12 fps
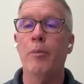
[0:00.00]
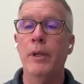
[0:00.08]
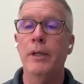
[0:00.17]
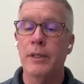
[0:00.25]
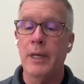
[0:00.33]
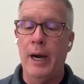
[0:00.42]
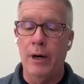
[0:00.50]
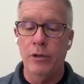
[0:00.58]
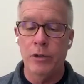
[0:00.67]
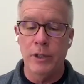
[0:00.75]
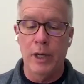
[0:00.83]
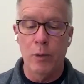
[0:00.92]
help the
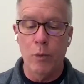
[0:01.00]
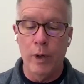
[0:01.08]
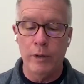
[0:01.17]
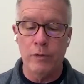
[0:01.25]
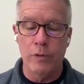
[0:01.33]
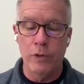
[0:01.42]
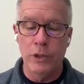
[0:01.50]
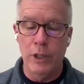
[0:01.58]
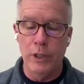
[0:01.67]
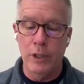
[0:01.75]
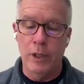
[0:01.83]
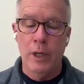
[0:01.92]
entire state of West
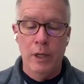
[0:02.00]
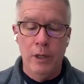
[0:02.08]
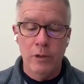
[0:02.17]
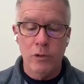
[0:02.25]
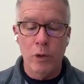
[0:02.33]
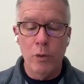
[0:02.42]
Virginia.